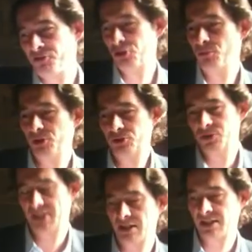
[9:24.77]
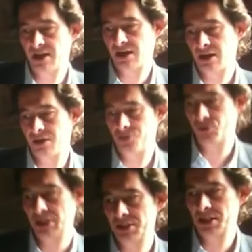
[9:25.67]
For the bottles that are
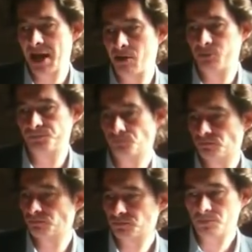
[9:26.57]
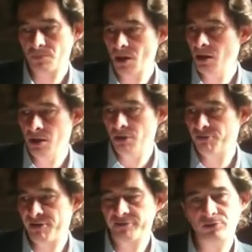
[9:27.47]
released now,
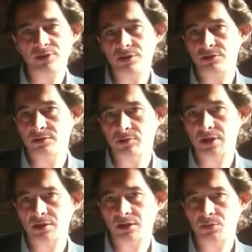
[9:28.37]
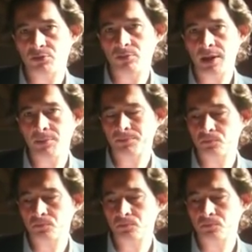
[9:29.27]
5 to 10 years without any problem.